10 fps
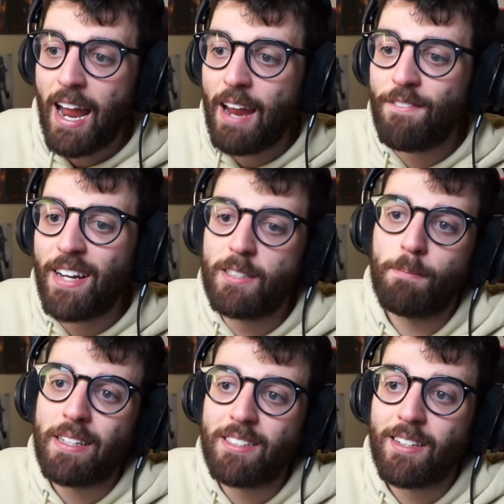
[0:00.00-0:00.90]
And that's
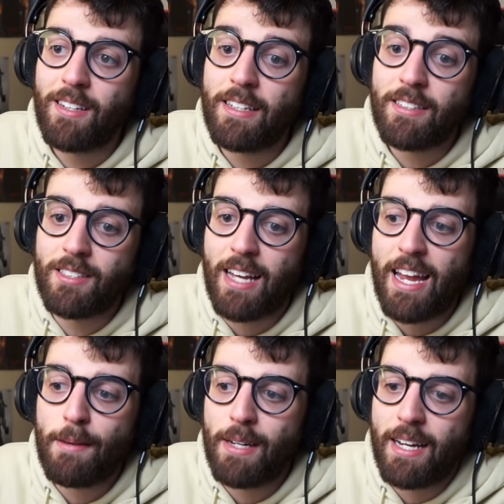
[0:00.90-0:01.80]
basically the
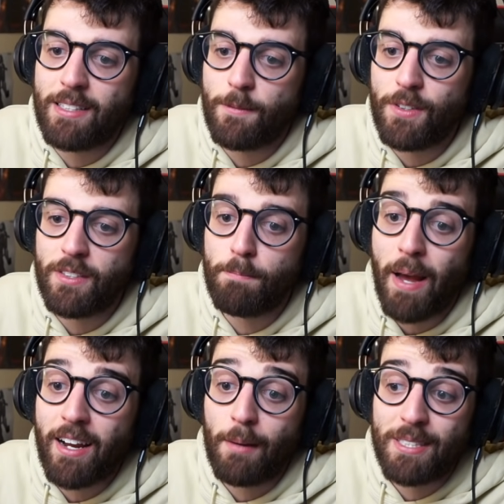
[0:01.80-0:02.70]
same as this
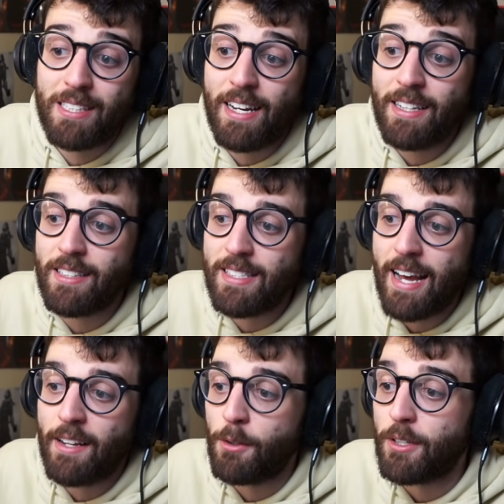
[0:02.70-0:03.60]
backup settings,
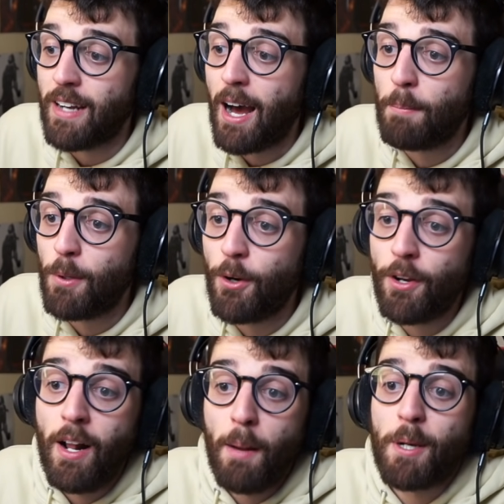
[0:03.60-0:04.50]
download and upload.